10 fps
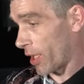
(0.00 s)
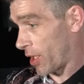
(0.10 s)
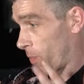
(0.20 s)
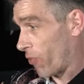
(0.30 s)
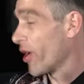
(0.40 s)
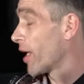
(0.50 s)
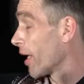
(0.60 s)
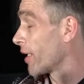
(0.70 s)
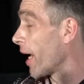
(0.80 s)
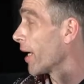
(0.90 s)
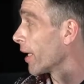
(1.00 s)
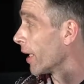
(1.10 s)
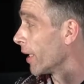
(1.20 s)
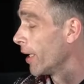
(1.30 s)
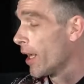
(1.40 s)
spray killer
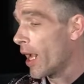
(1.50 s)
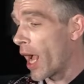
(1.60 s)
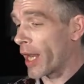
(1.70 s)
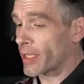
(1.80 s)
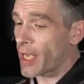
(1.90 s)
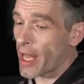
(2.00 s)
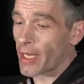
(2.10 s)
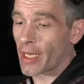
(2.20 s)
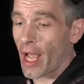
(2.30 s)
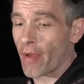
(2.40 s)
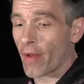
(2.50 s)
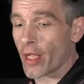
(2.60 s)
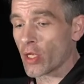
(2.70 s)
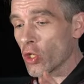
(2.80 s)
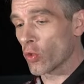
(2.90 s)
technically, I decided to kind of
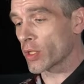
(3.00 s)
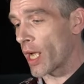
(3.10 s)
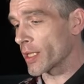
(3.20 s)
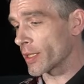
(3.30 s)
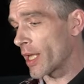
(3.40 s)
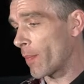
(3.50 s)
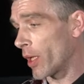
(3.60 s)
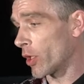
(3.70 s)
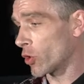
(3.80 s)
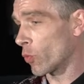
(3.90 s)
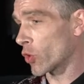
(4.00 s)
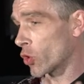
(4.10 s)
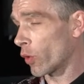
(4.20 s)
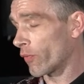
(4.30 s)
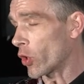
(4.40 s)
like use that as a template to do a
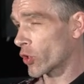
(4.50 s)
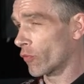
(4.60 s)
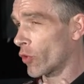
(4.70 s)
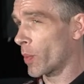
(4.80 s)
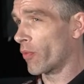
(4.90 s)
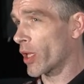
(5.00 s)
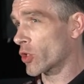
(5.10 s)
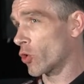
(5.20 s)
short version of Ruby Rain.